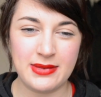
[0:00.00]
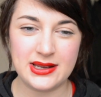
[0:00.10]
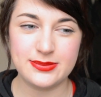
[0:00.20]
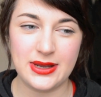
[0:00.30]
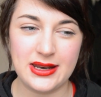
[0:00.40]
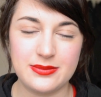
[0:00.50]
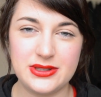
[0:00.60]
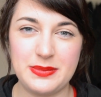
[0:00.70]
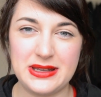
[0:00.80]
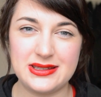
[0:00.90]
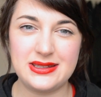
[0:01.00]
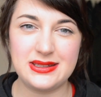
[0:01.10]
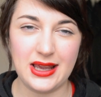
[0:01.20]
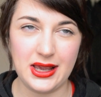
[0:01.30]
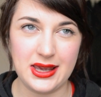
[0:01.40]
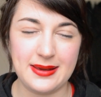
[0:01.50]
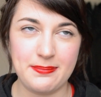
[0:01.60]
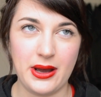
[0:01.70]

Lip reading: makes my lips a bit sticky,